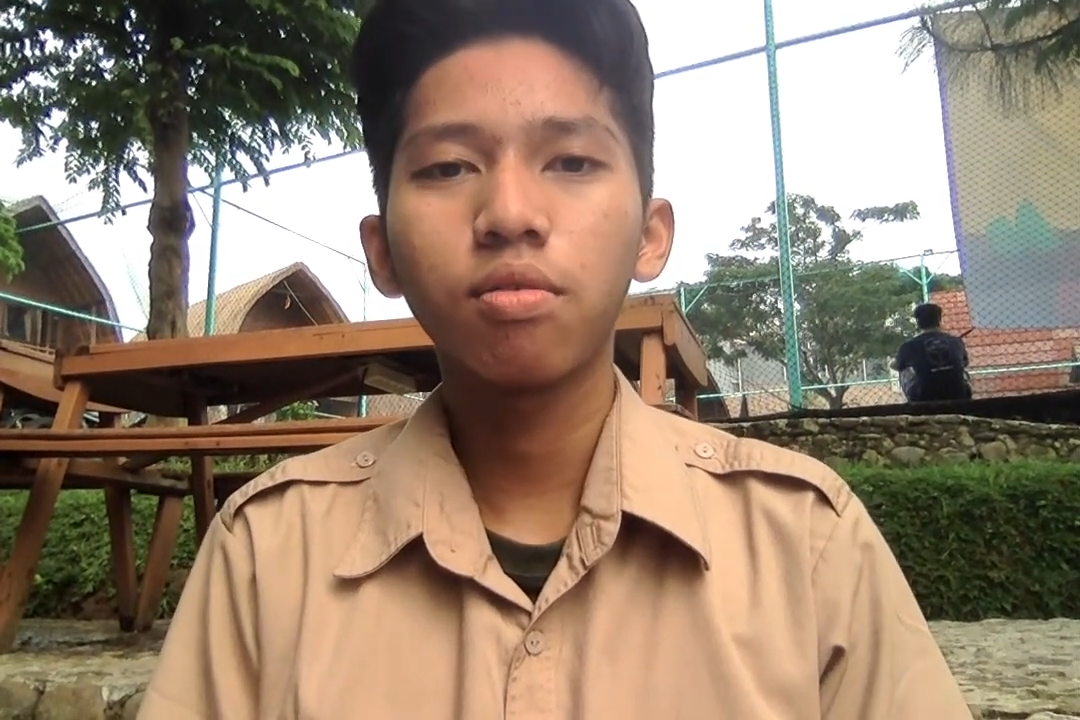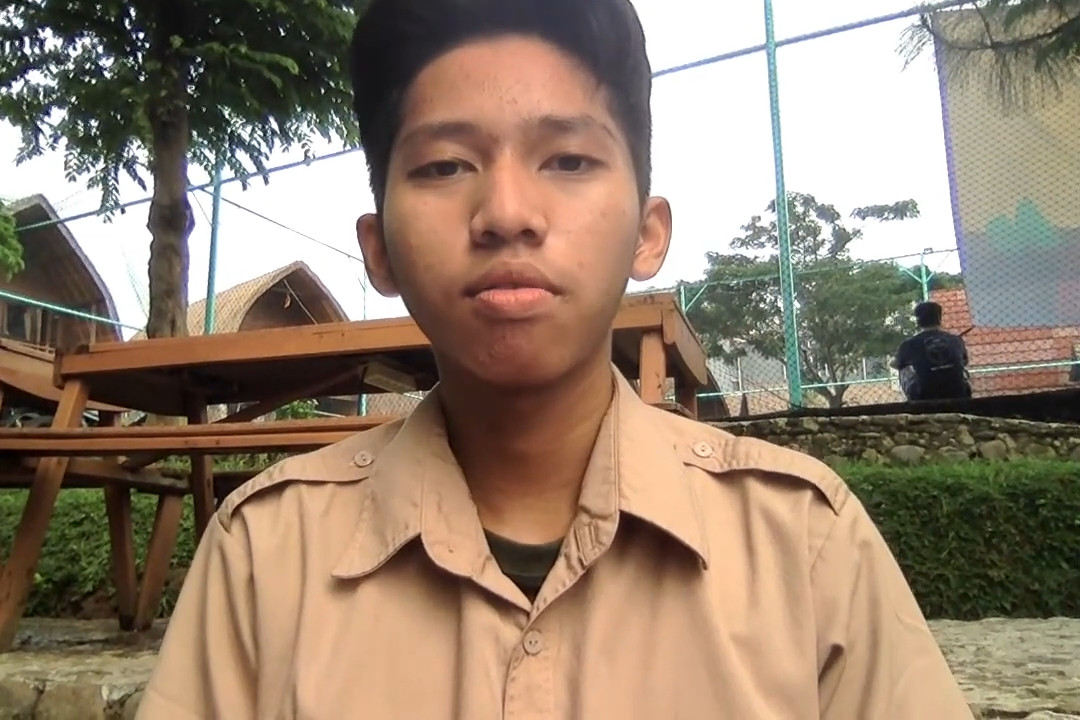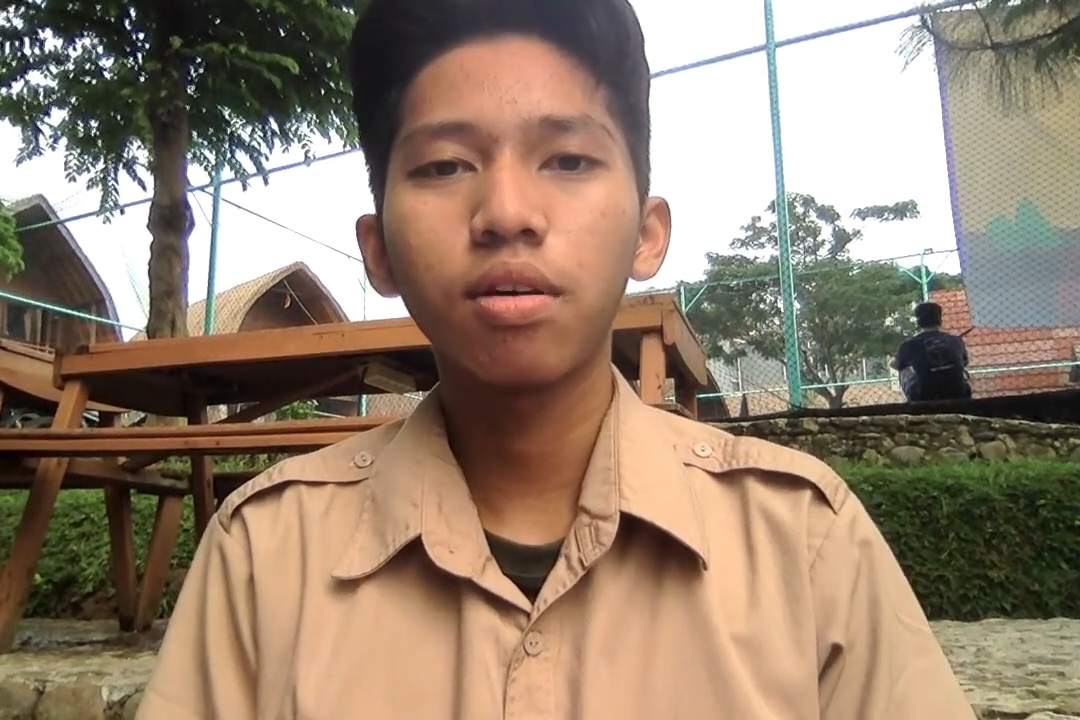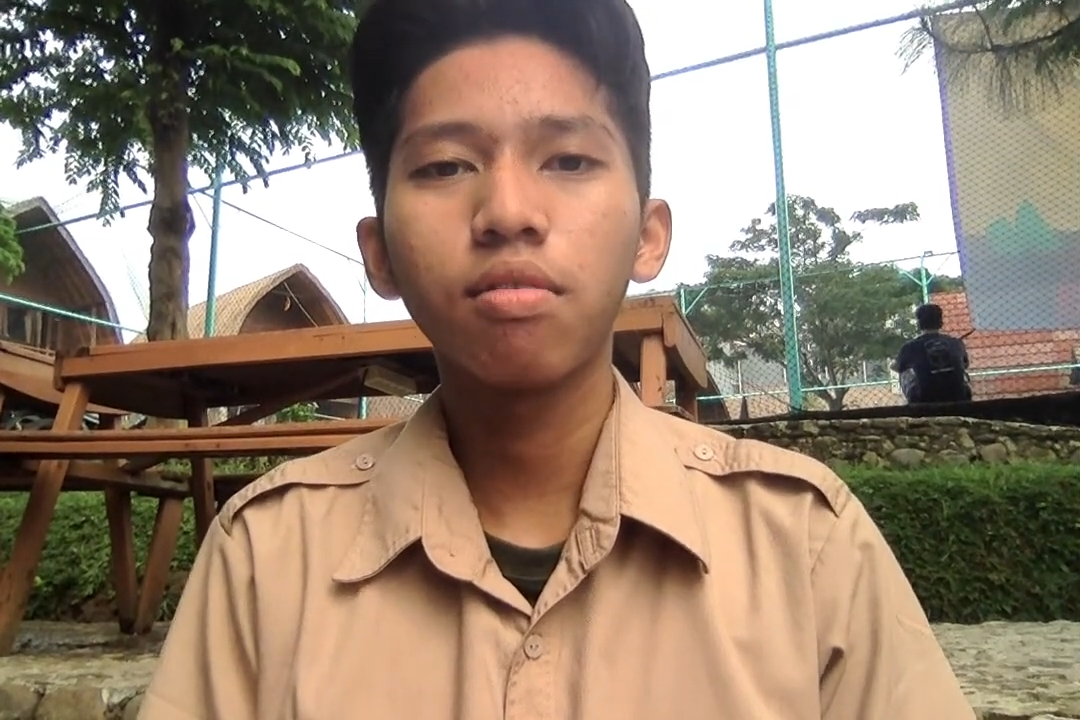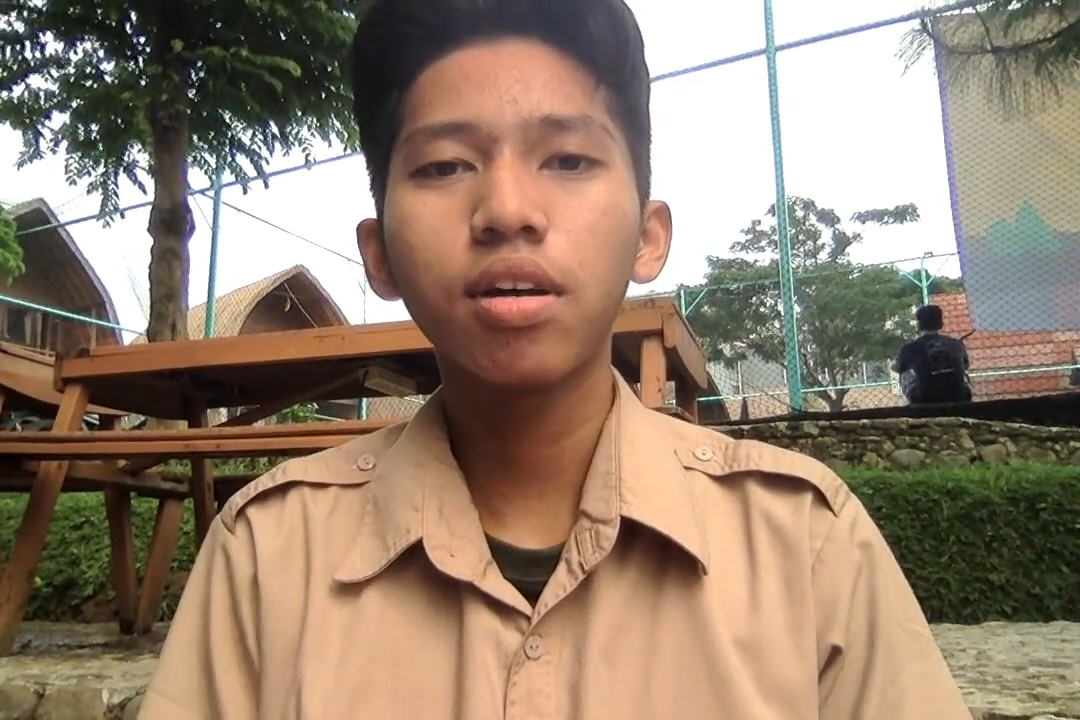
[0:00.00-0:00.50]

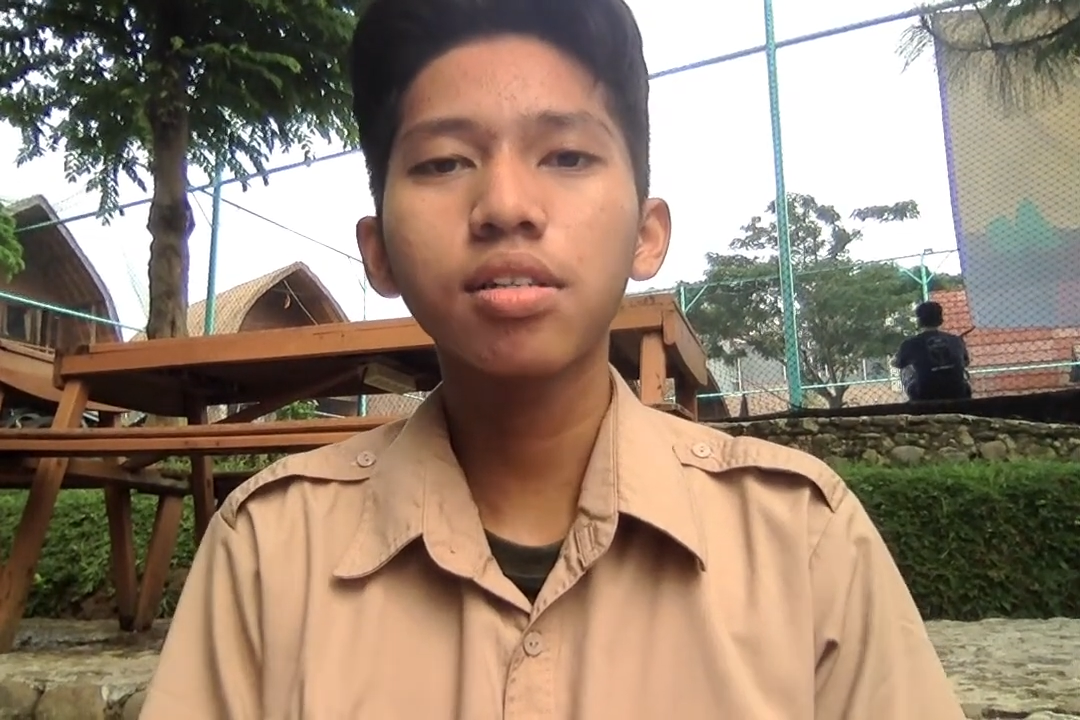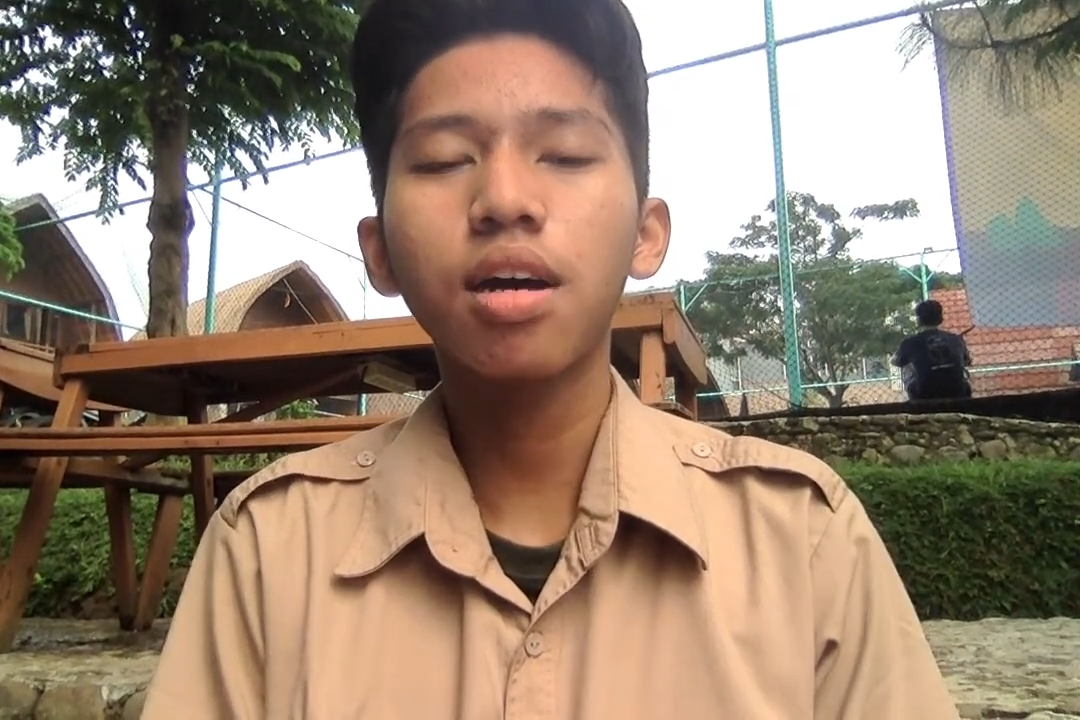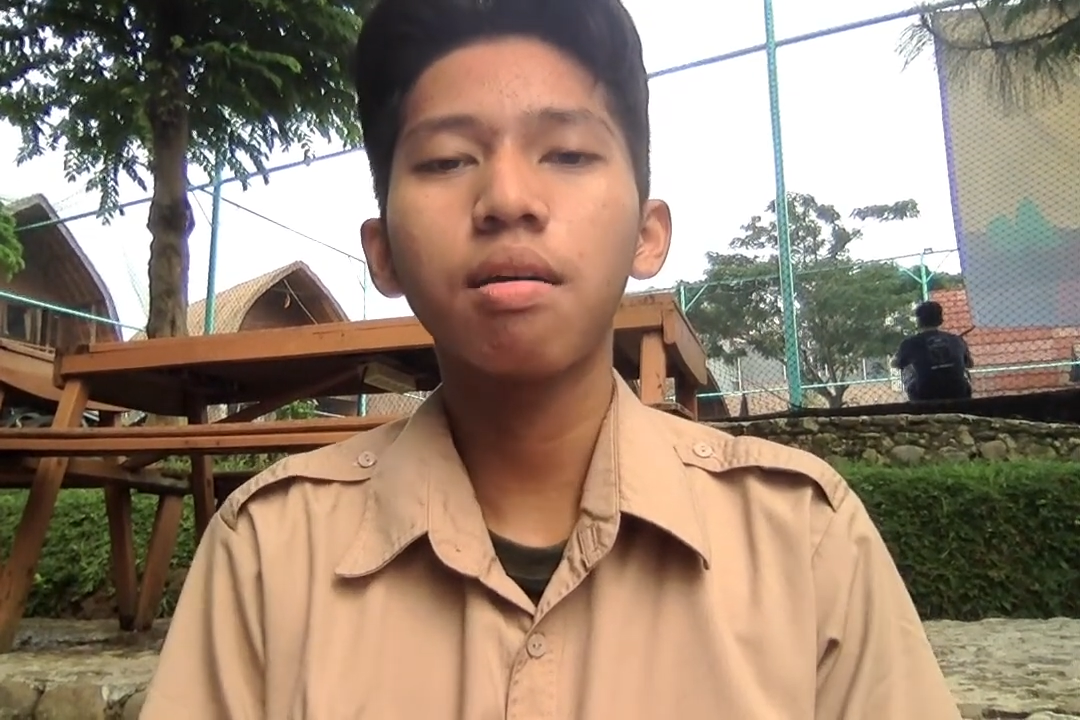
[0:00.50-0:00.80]
Nurfawaz.